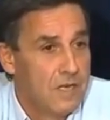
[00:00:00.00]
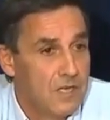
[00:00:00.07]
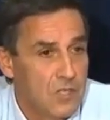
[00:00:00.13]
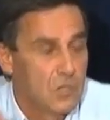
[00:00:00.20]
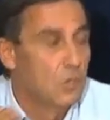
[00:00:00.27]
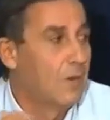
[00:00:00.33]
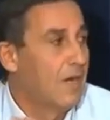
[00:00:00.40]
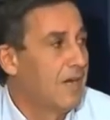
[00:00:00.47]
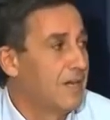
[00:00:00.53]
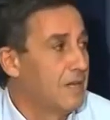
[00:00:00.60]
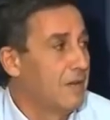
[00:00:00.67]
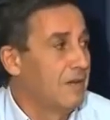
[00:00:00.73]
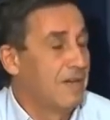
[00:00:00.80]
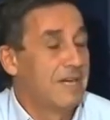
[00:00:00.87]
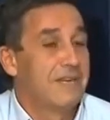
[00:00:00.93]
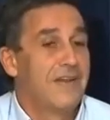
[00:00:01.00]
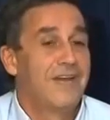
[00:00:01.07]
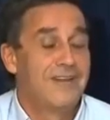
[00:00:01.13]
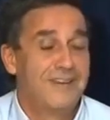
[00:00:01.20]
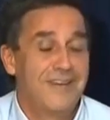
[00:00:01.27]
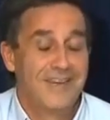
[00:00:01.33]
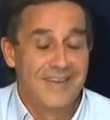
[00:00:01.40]
So I'd
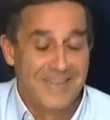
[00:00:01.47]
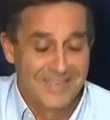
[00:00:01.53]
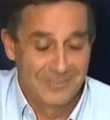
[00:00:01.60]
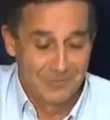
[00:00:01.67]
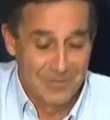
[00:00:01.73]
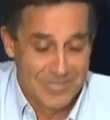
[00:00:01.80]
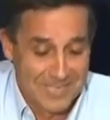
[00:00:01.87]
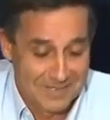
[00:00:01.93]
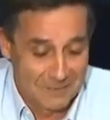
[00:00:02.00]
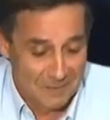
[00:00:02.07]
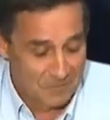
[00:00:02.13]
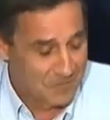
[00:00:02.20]
like to say,